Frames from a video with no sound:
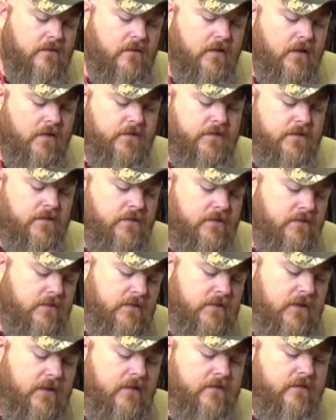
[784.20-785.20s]
cultural and
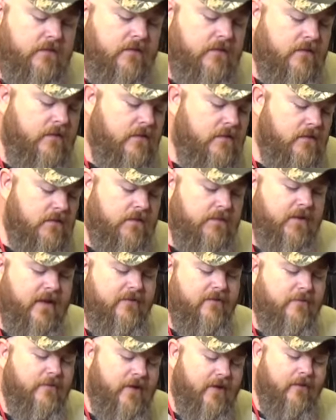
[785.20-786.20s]
stuff with some
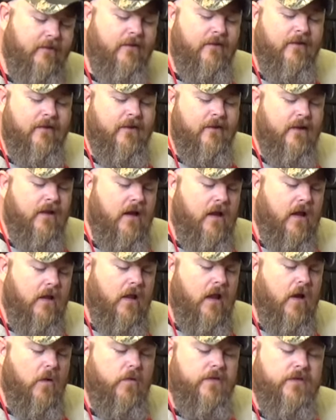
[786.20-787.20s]
heavy metal.
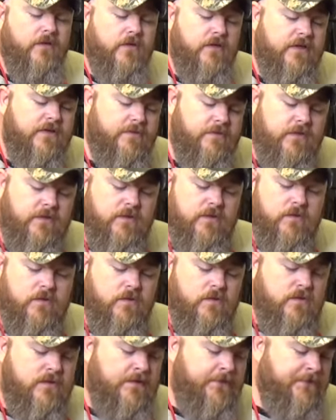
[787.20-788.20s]
Along with the Christmas
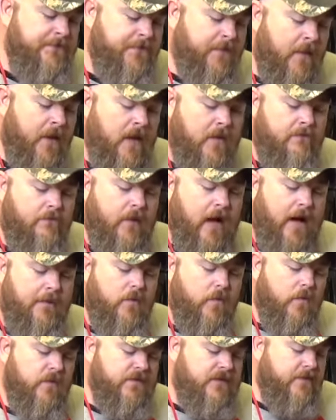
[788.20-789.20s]
tunes.
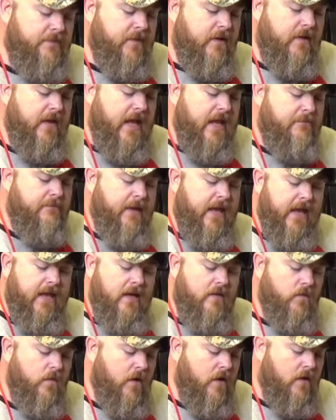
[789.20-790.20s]
Mama was up there
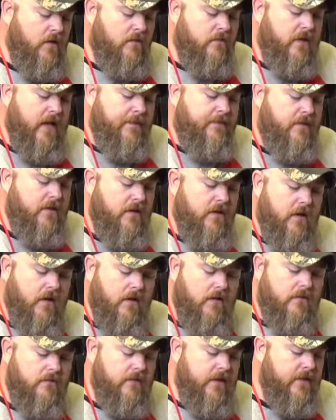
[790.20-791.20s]
headbanging while wrapping the
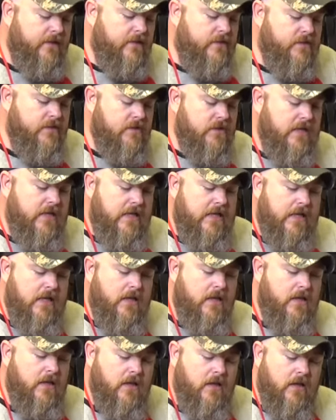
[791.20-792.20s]
garland around the tree.
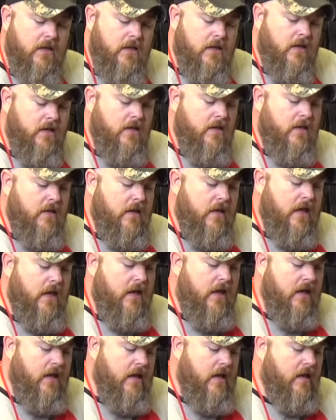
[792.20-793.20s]

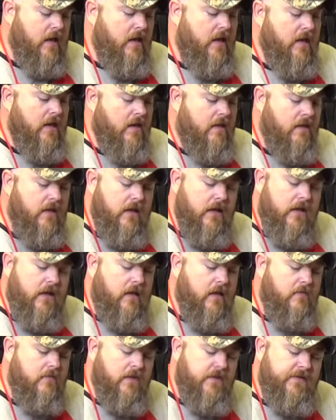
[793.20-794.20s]
And
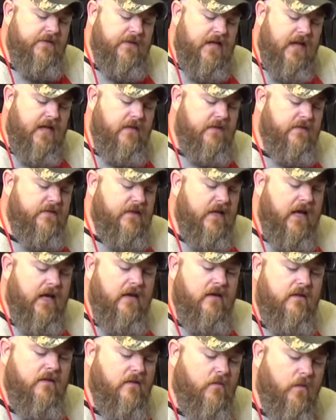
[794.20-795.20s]
then Miss Ad
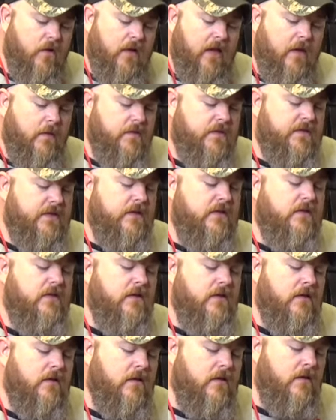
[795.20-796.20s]
decided that while I was sitting
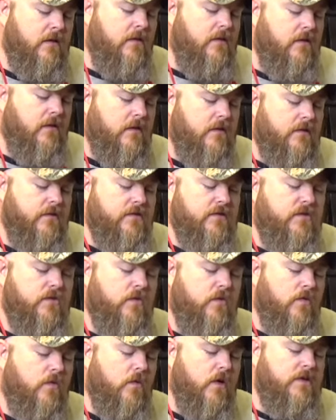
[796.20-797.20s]
there on a
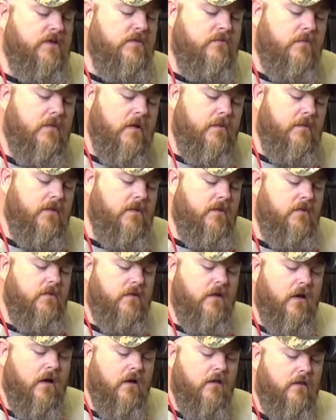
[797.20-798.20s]
stool watching Mama do the
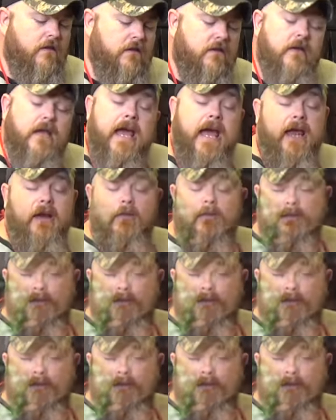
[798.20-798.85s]
garland, that Addie